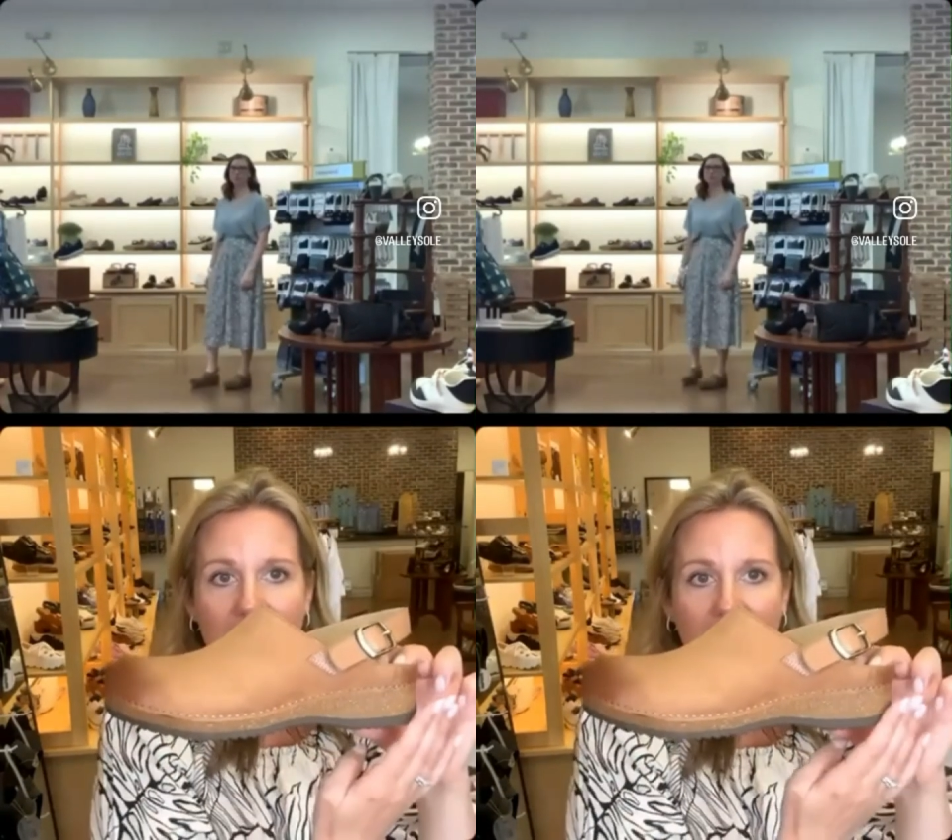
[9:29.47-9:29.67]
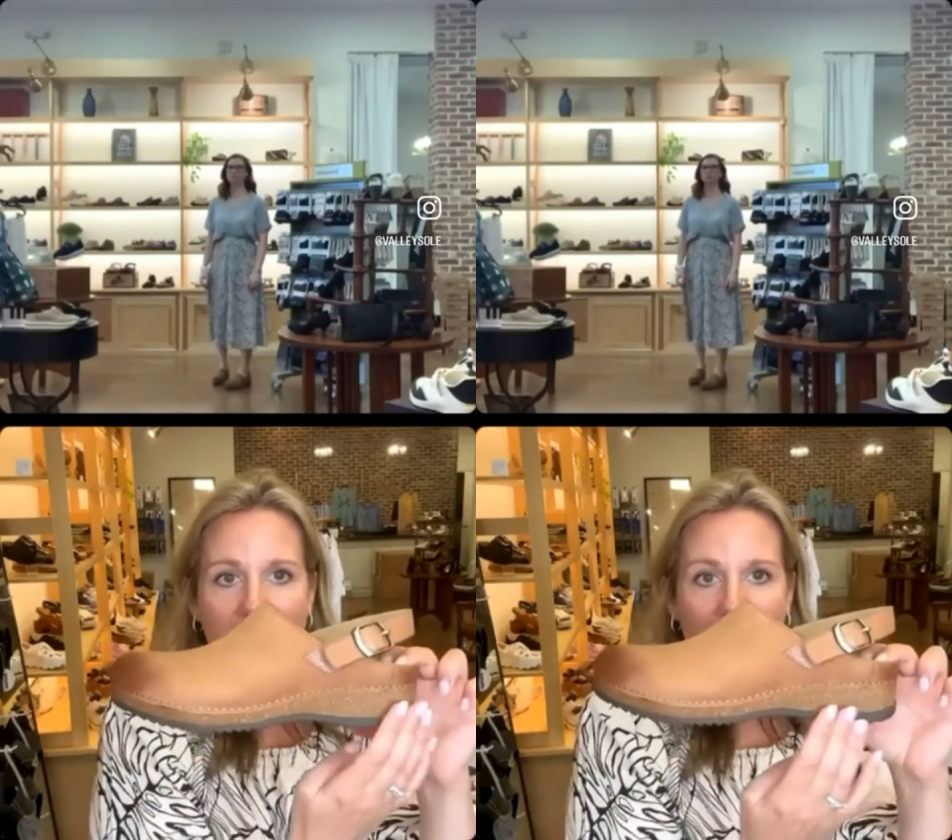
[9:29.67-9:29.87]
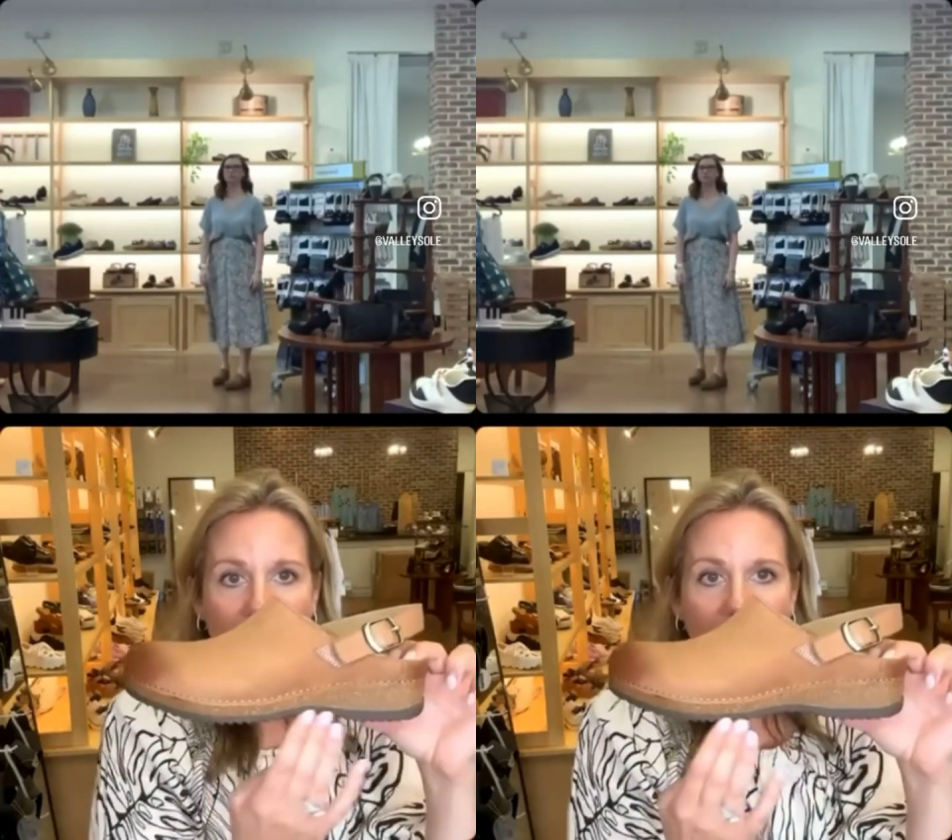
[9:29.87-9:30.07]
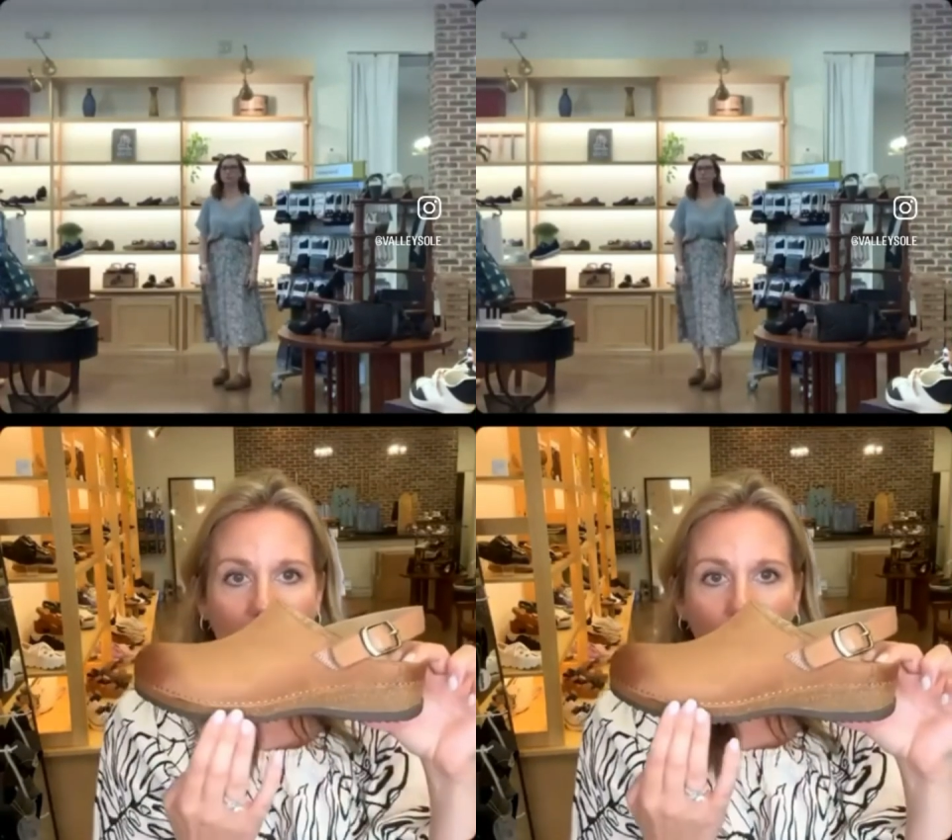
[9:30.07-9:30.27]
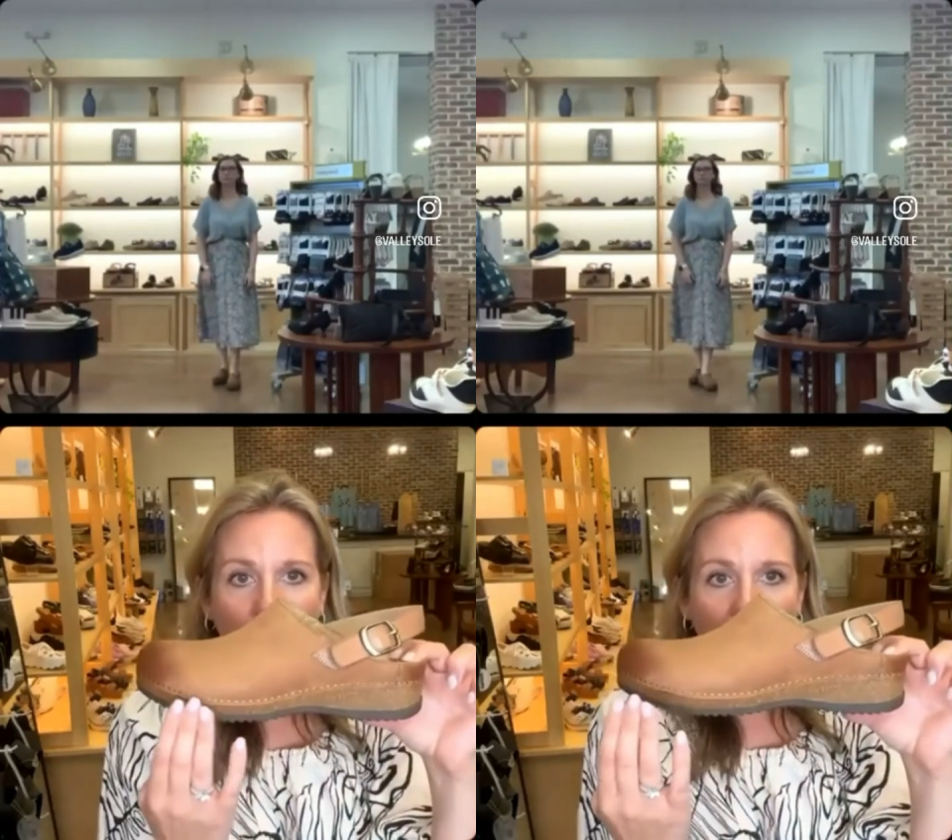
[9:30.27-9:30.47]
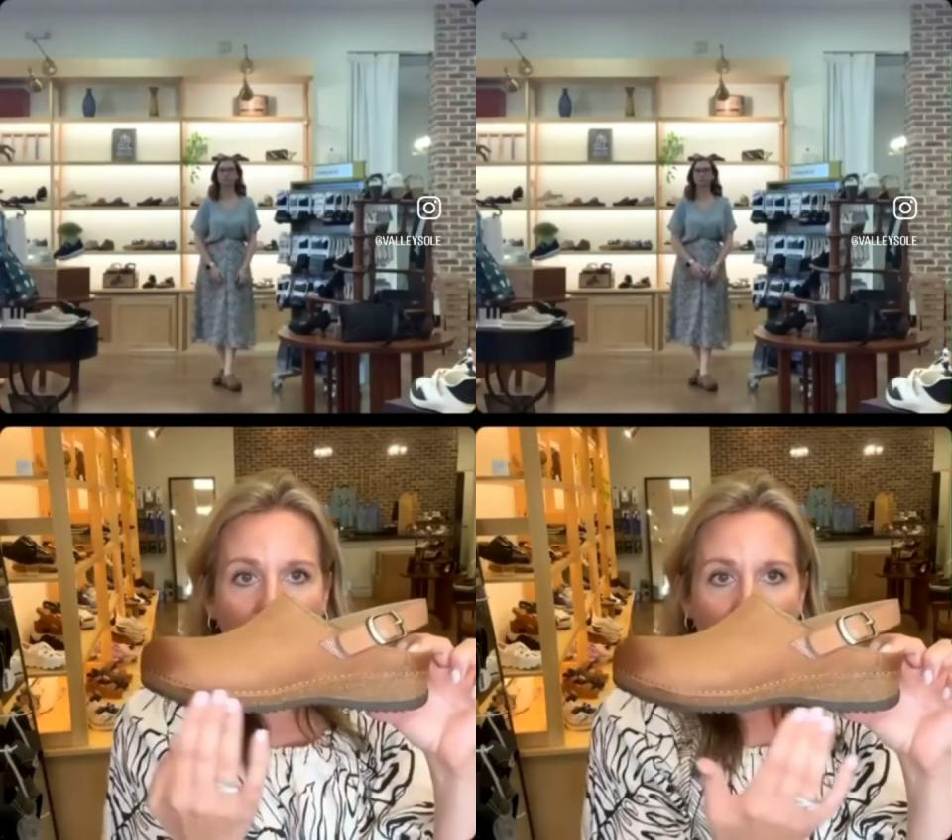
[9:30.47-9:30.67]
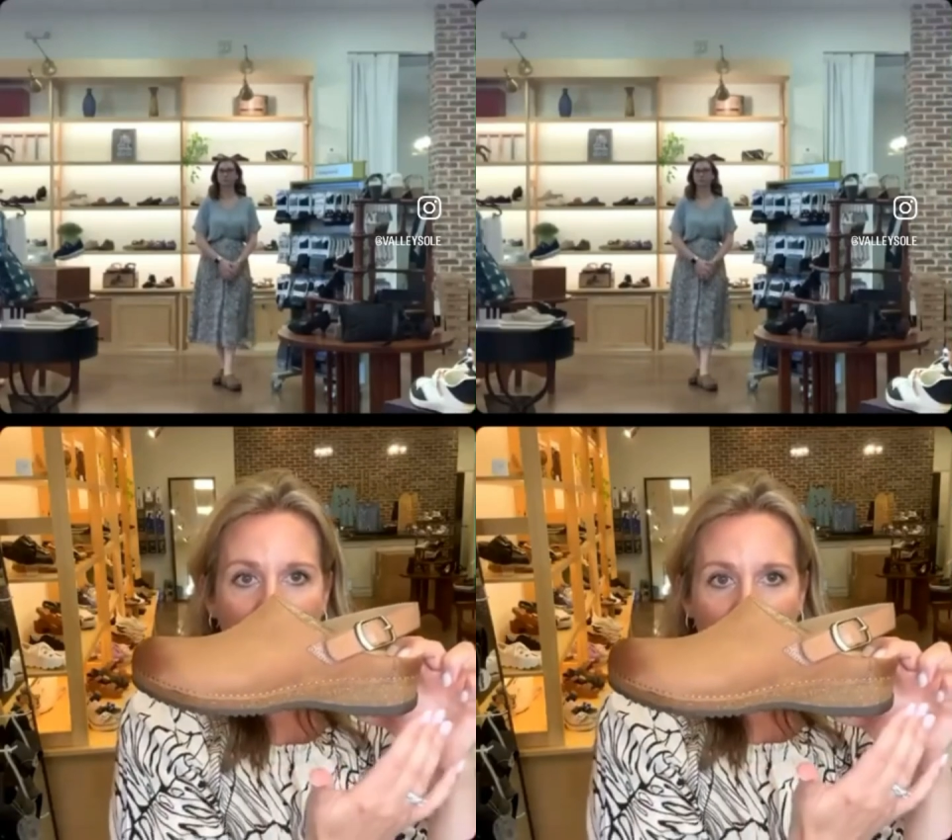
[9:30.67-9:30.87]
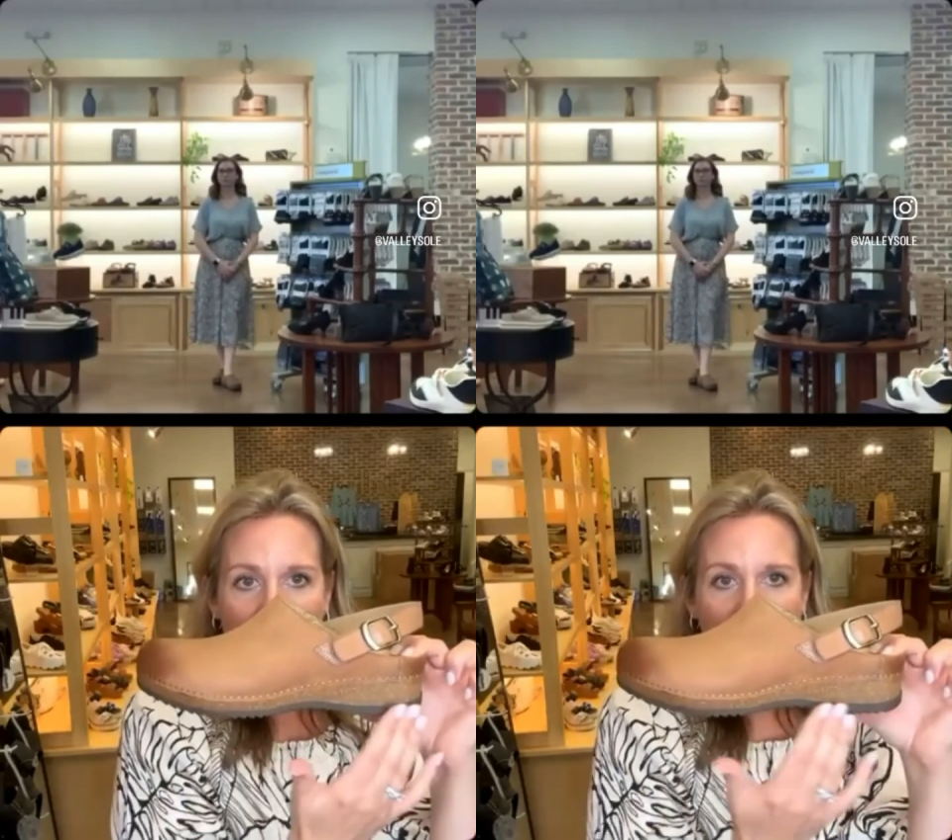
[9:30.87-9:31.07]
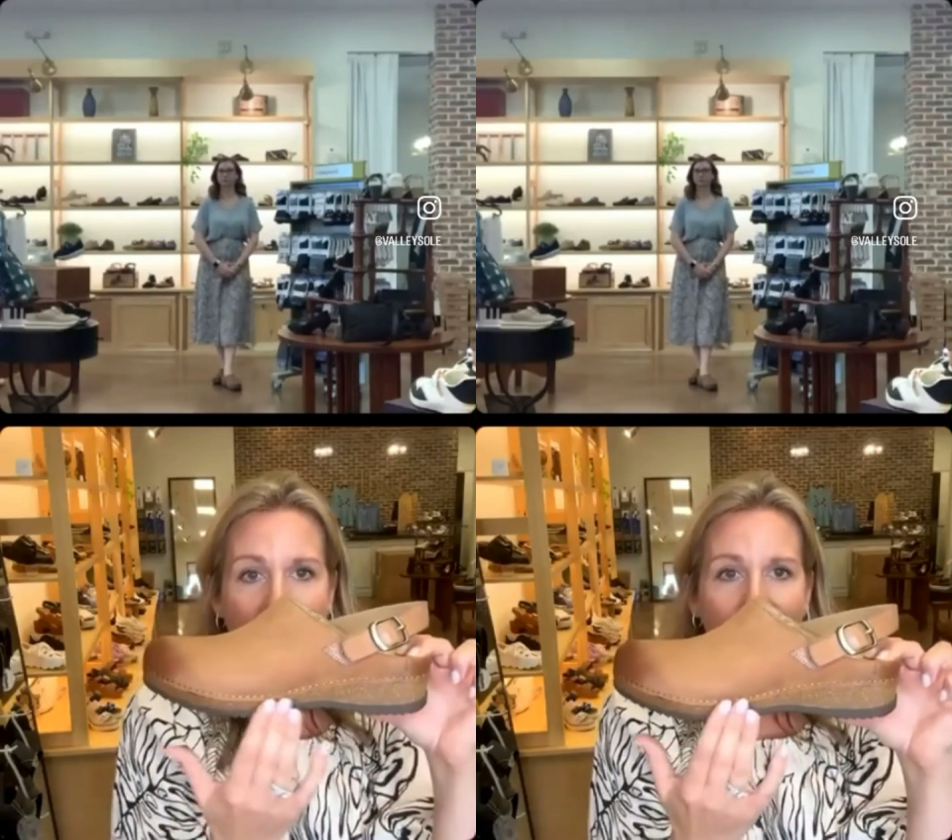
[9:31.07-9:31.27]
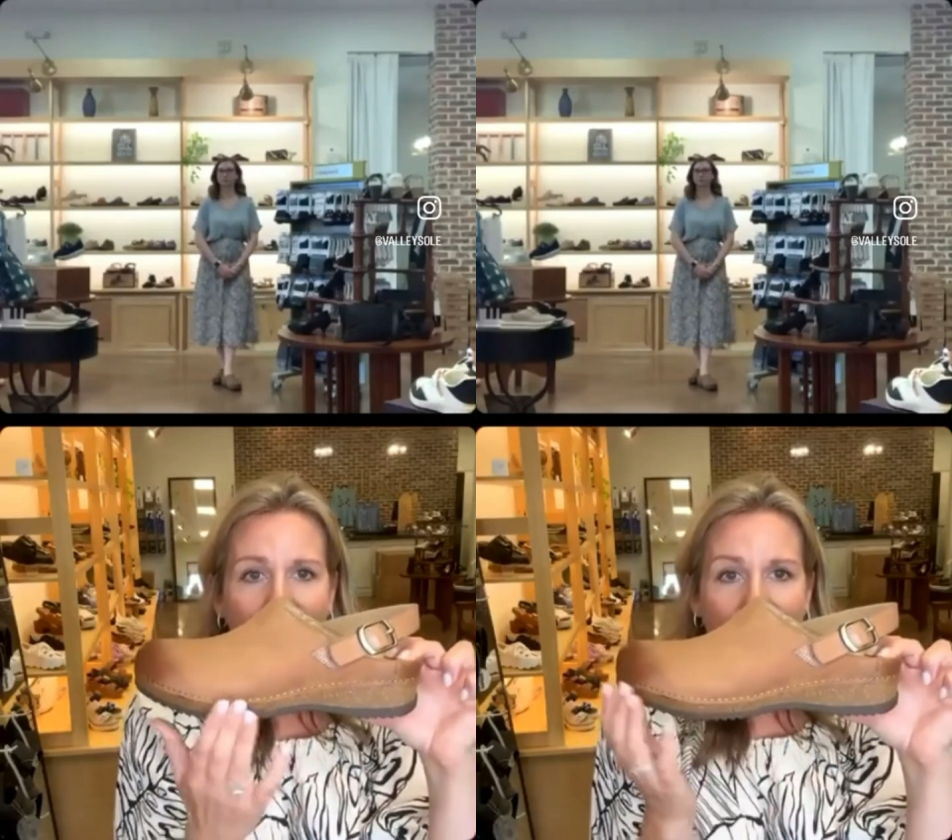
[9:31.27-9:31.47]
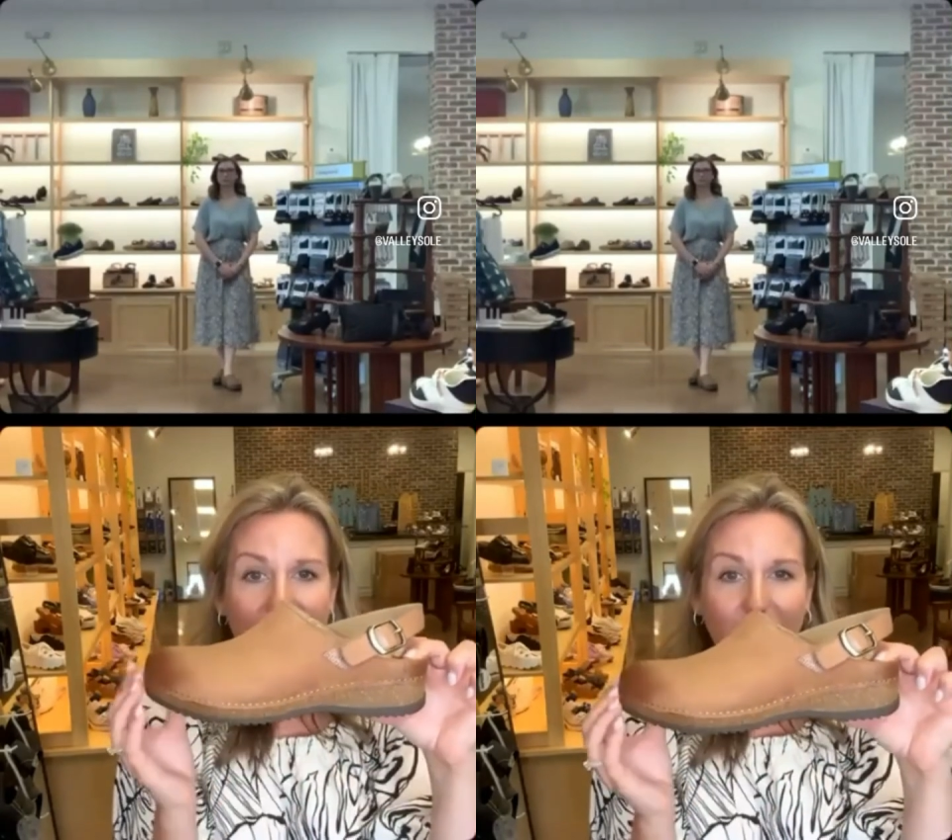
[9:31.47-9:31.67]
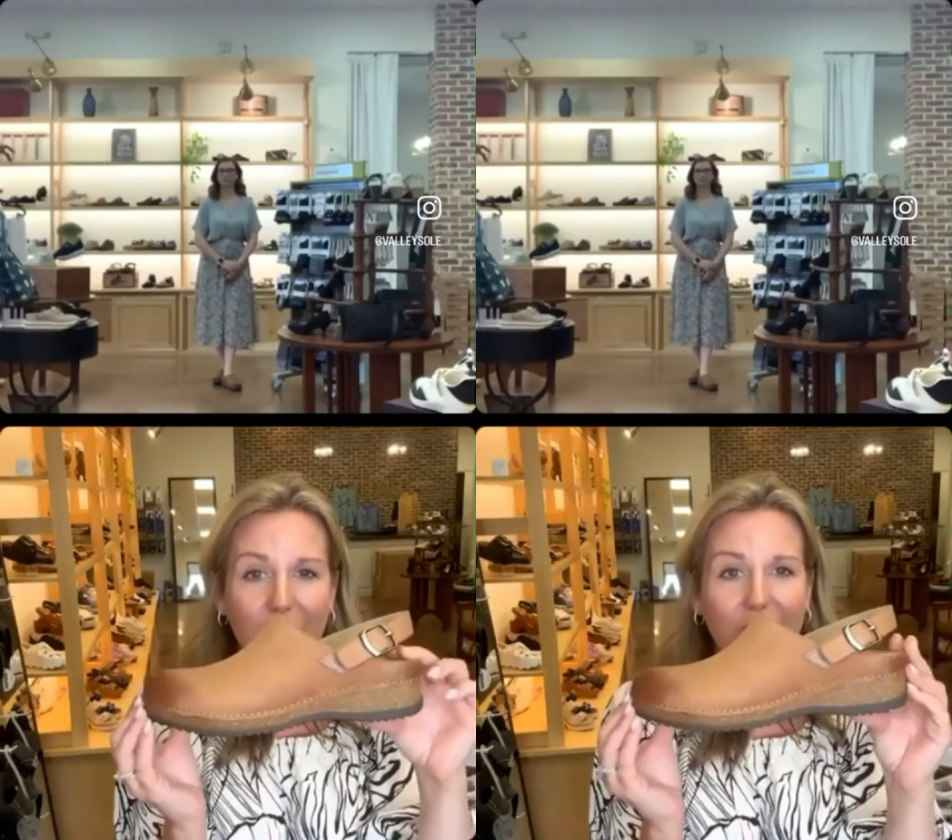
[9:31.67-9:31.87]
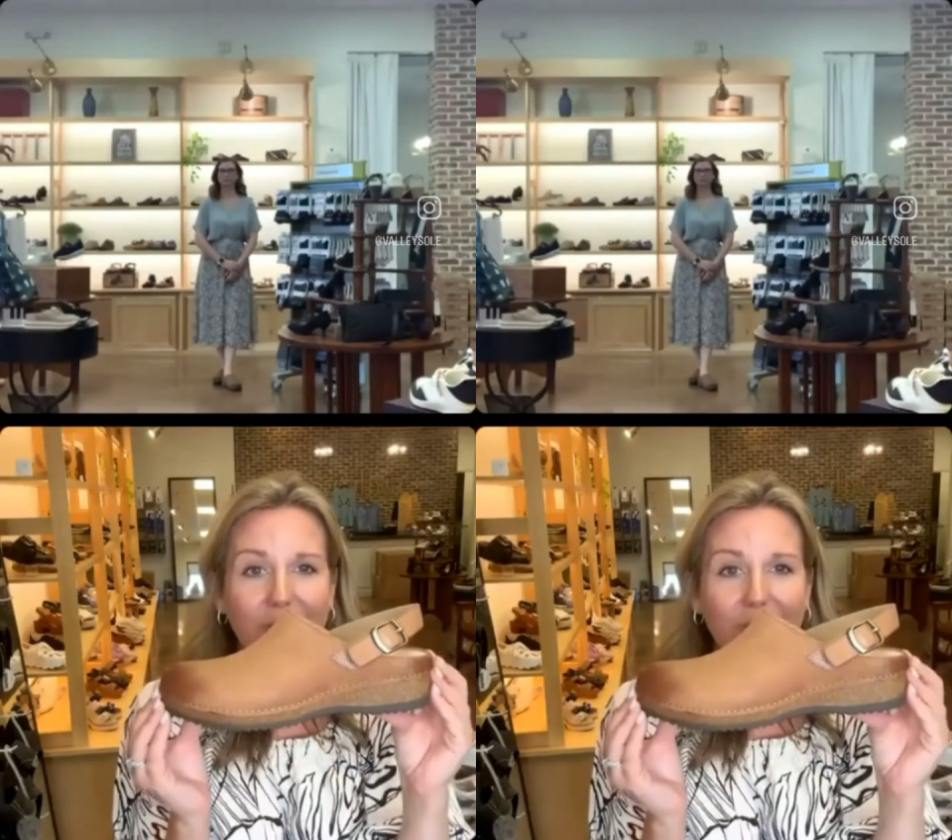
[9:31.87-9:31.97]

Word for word: They did the cork look to the outsole,